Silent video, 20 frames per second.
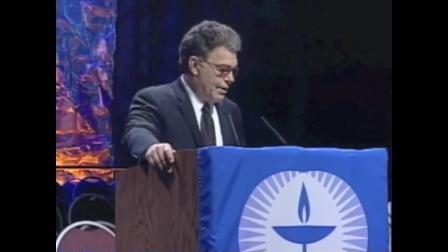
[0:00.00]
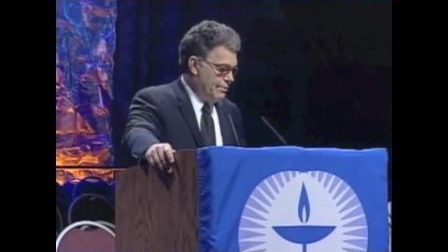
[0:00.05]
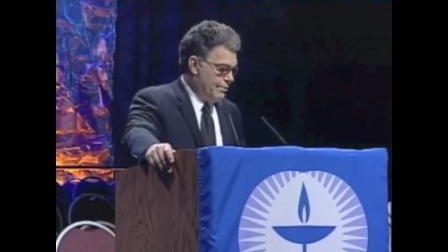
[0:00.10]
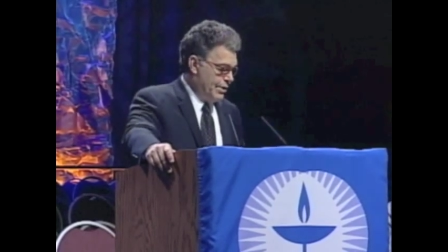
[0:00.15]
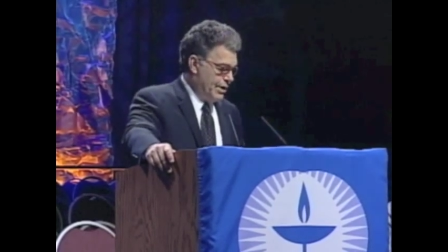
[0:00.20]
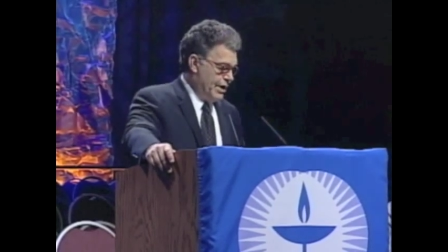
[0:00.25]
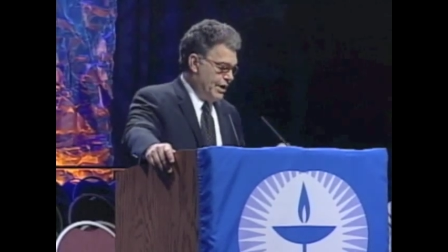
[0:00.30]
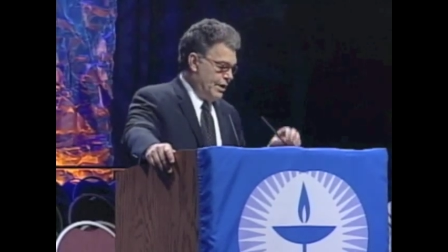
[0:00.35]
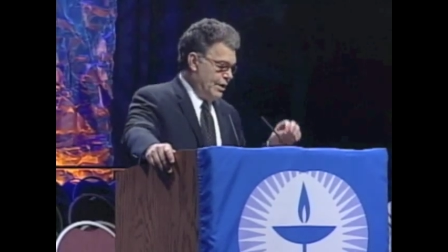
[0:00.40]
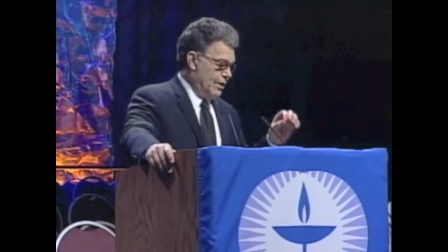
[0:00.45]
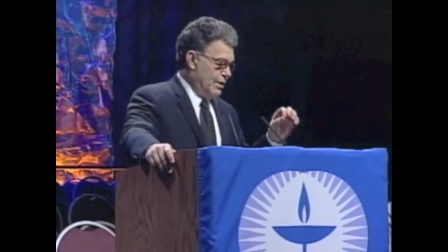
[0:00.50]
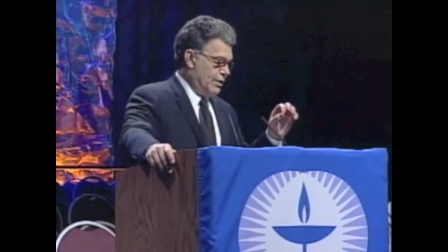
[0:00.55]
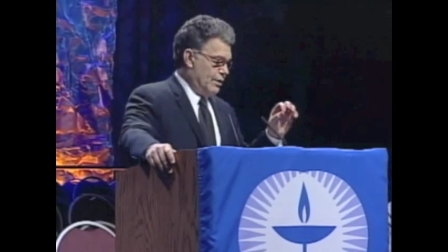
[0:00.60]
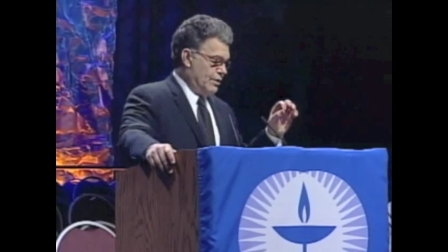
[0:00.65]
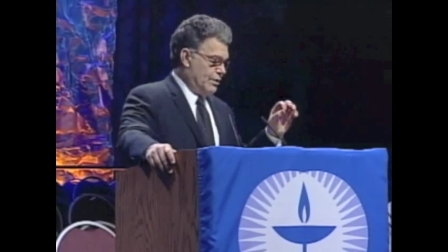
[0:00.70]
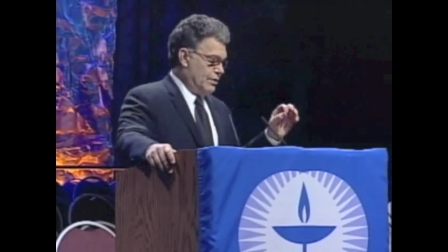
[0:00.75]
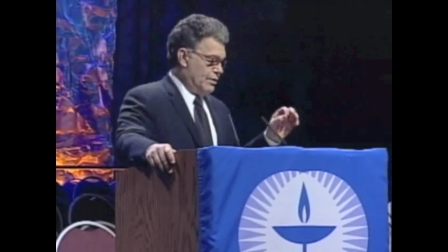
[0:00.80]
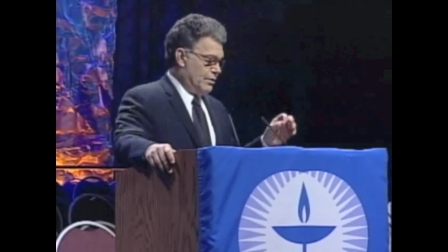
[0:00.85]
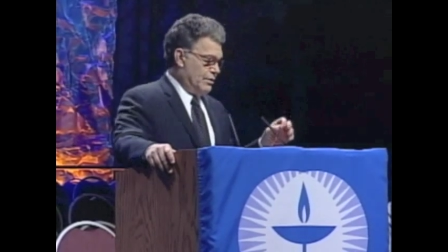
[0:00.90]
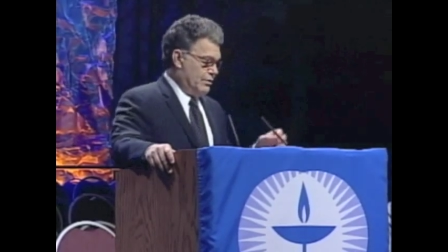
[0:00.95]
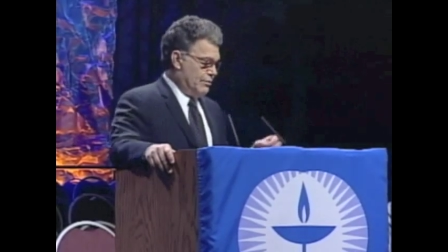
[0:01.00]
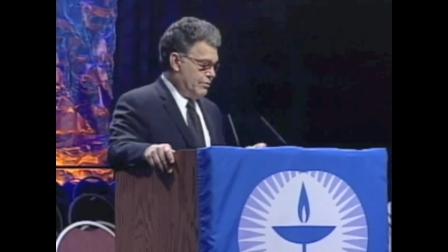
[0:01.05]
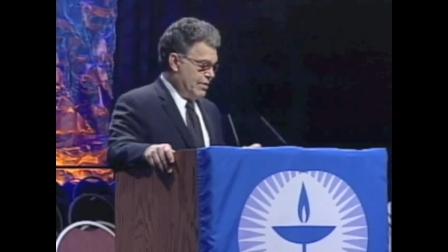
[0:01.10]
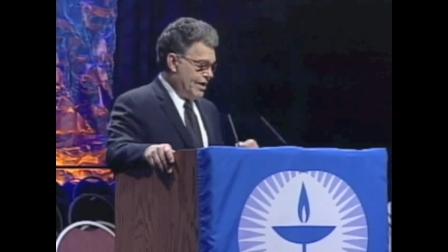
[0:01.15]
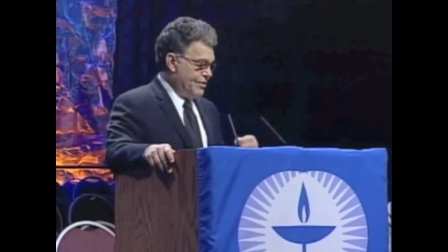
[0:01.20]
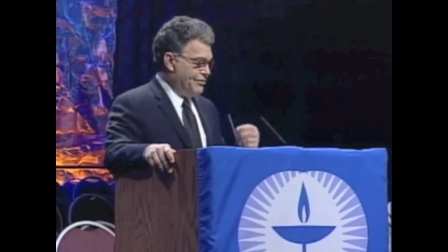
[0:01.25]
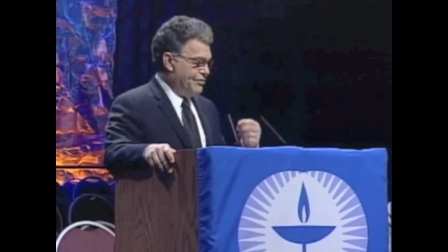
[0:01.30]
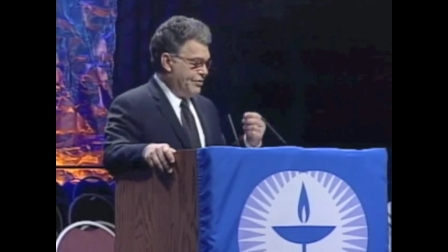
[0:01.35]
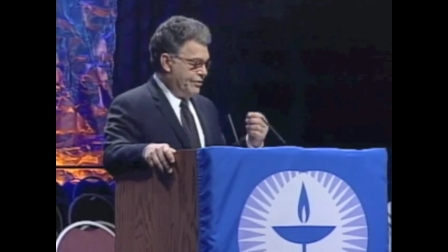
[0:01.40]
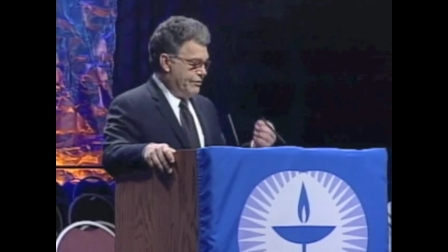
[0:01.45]
But the
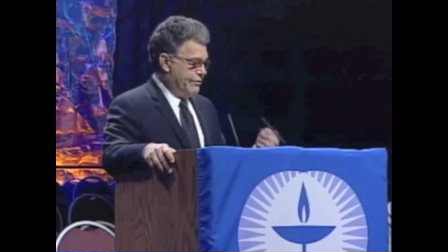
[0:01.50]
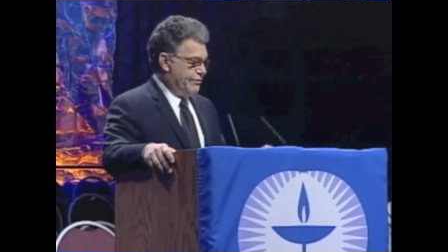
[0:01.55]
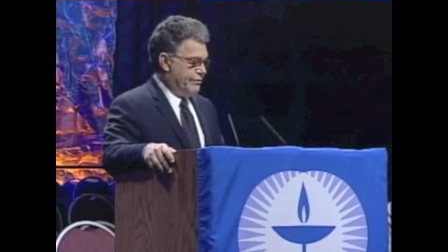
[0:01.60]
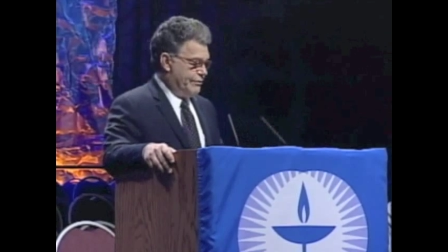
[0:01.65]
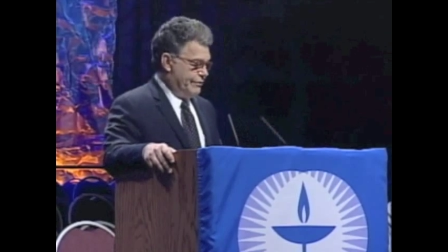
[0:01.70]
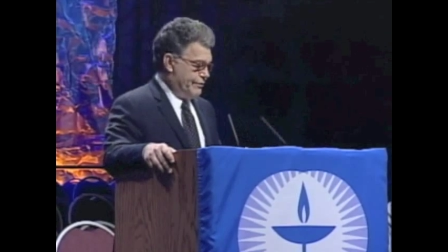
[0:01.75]
rest of